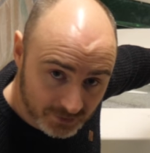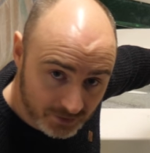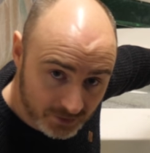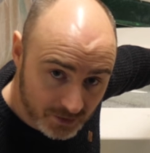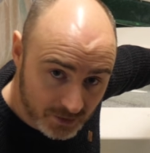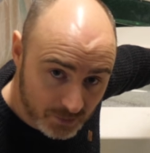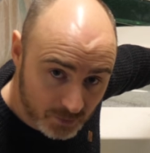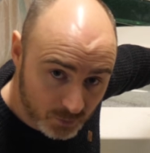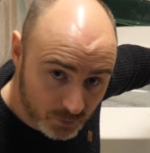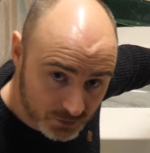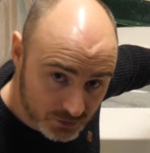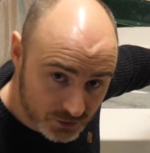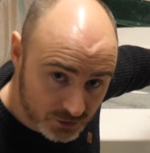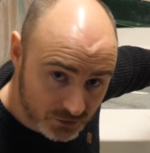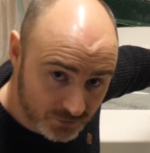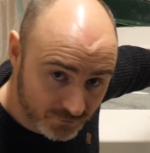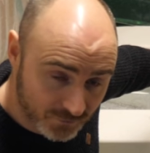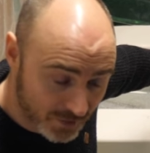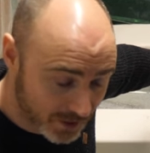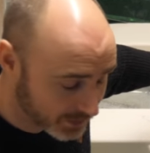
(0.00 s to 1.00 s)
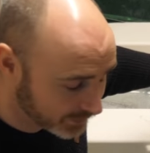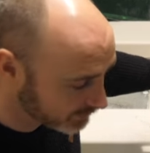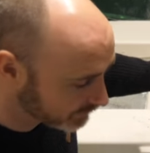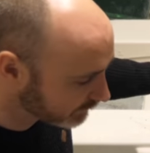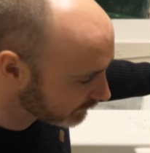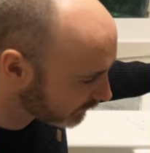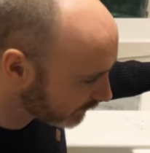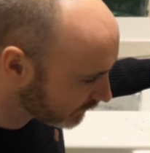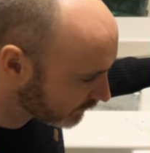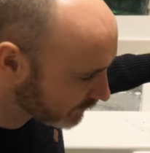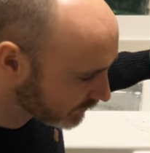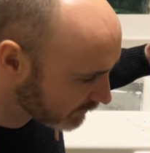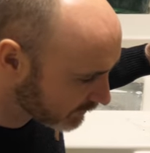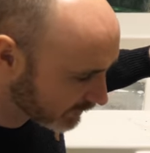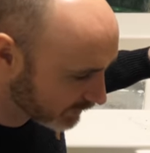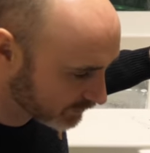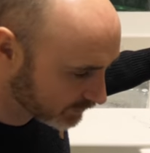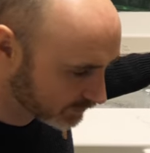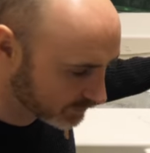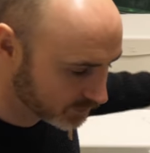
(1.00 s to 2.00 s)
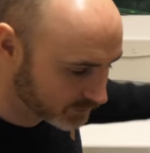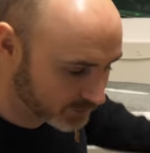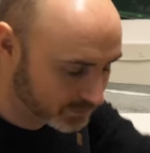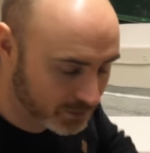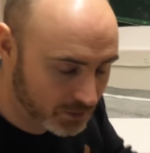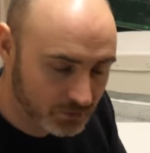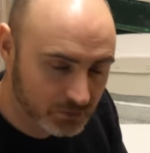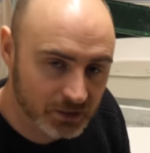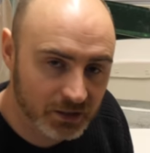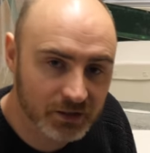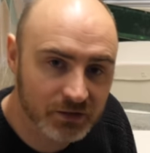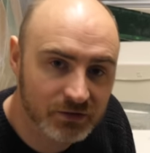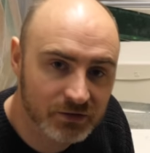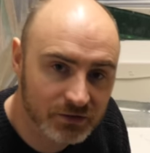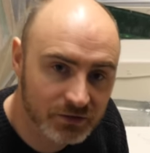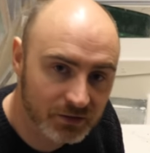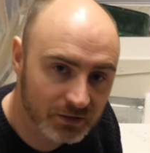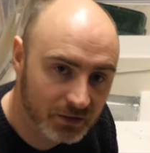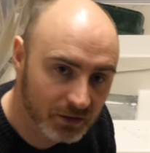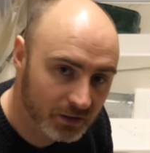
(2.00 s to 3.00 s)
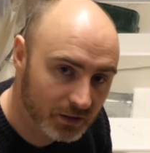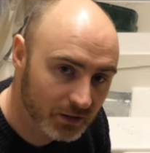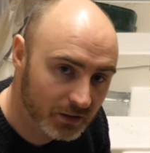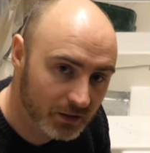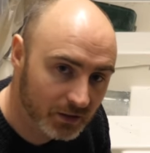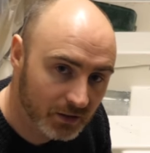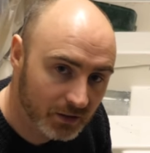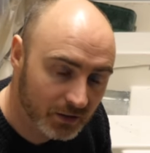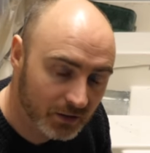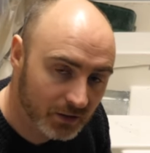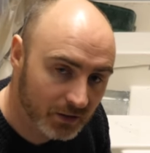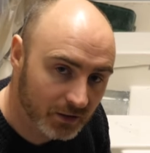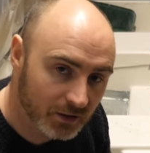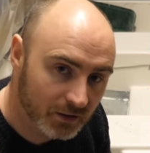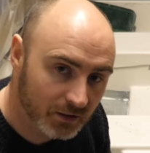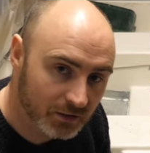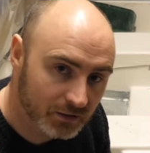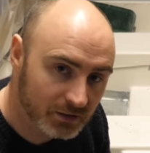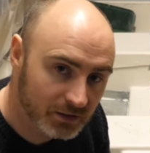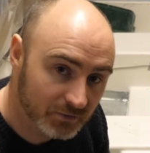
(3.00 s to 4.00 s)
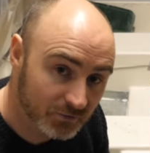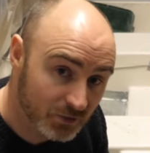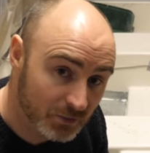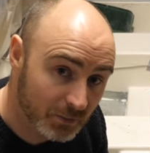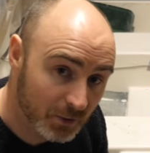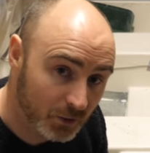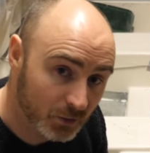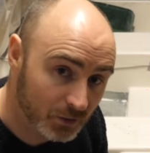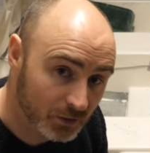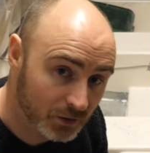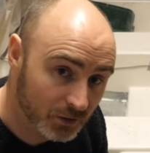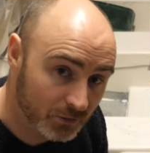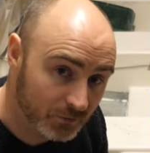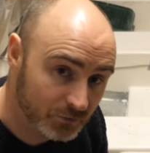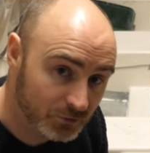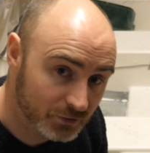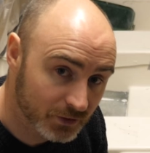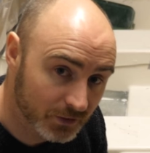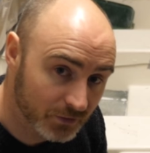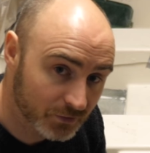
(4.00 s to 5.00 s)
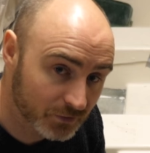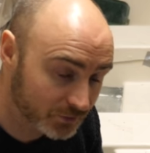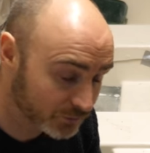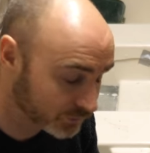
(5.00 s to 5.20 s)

uh, which is fine, and, and that the bulkheads uh, give the boat a lot of strength